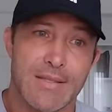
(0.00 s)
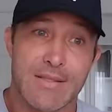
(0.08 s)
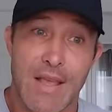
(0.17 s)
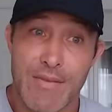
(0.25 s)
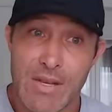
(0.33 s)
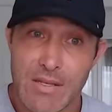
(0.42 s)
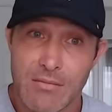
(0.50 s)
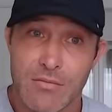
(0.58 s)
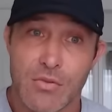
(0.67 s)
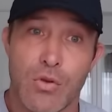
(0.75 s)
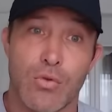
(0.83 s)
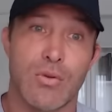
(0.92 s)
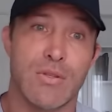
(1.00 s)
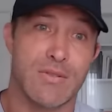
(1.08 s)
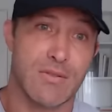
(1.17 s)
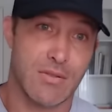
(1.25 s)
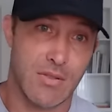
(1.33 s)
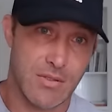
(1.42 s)
70, you know,
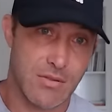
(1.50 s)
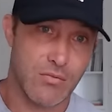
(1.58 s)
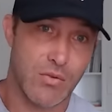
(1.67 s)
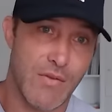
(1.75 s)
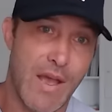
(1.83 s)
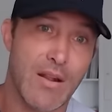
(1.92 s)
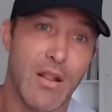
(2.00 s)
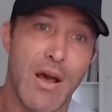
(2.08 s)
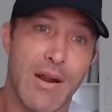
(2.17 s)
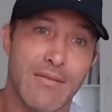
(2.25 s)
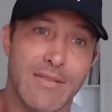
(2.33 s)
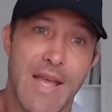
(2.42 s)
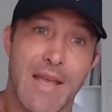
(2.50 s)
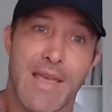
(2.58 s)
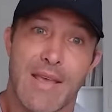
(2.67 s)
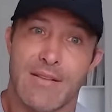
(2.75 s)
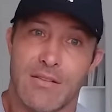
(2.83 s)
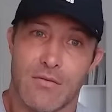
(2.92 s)
we've had a lot of
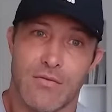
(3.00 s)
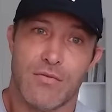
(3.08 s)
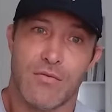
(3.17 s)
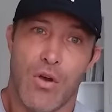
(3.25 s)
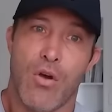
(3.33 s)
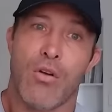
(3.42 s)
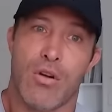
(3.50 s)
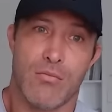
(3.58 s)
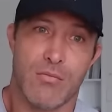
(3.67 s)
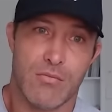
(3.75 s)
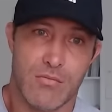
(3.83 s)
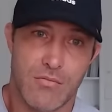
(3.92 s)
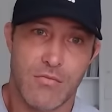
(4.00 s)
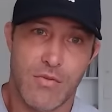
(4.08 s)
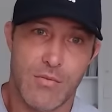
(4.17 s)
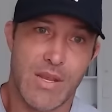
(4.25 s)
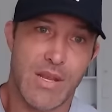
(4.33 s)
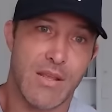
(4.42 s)
decades of harm
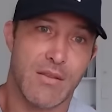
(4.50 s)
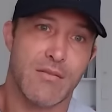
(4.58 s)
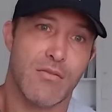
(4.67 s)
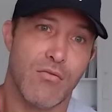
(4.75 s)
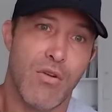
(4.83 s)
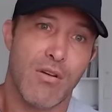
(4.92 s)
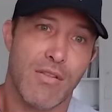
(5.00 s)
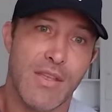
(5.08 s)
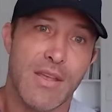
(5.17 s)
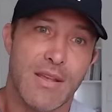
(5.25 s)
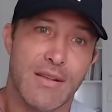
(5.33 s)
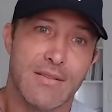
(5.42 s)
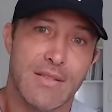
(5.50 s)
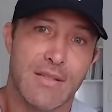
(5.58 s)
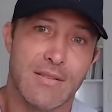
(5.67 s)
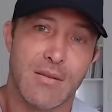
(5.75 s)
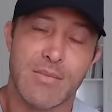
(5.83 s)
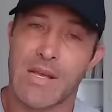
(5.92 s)
from eating the wrong things,
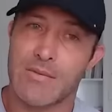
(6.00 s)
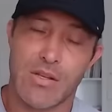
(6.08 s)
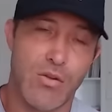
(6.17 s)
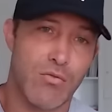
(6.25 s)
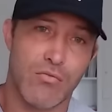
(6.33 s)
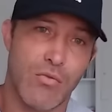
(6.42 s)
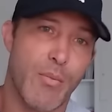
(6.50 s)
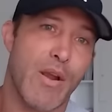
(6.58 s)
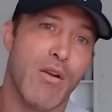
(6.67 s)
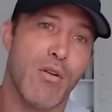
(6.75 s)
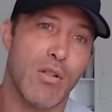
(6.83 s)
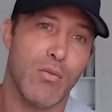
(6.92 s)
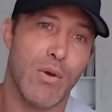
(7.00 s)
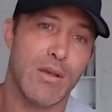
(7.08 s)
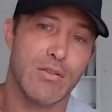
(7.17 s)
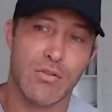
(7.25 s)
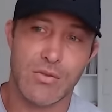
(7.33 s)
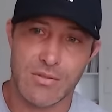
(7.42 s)
and sometimes they don't repair all the
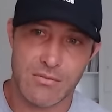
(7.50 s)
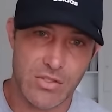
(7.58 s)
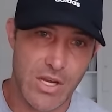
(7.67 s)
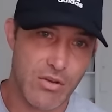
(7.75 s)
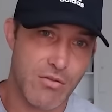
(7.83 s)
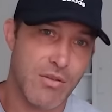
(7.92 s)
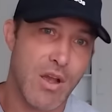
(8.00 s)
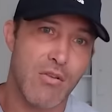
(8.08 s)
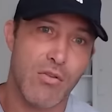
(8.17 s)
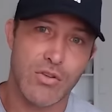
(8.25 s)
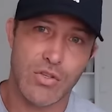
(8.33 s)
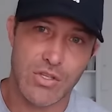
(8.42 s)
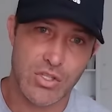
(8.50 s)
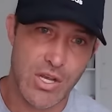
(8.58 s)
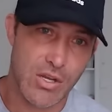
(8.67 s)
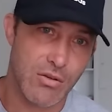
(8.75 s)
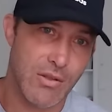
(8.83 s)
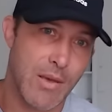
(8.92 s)
way. So you can check your thyroid, you can
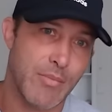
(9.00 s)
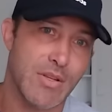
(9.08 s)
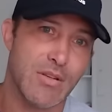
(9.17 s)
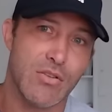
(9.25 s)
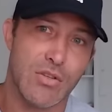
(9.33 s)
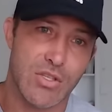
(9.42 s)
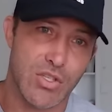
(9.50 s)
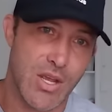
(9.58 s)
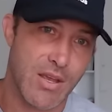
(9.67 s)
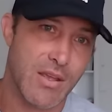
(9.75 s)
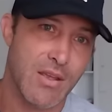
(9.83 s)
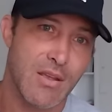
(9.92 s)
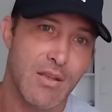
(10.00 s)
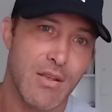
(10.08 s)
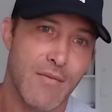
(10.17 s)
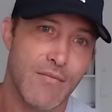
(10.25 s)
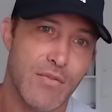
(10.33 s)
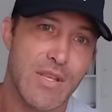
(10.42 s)
check your leptin, you can check
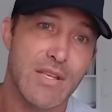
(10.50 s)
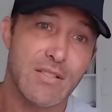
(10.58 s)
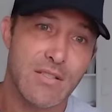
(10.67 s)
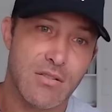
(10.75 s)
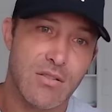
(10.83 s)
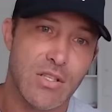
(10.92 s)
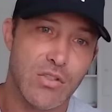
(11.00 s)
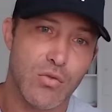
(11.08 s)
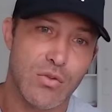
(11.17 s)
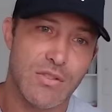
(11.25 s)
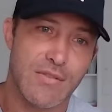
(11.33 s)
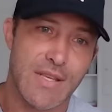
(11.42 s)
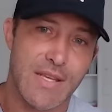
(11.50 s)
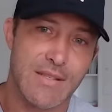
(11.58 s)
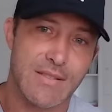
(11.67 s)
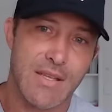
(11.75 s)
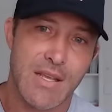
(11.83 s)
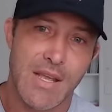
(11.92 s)
these sorts of
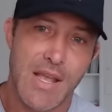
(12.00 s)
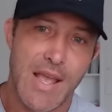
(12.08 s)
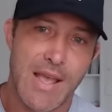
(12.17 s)
things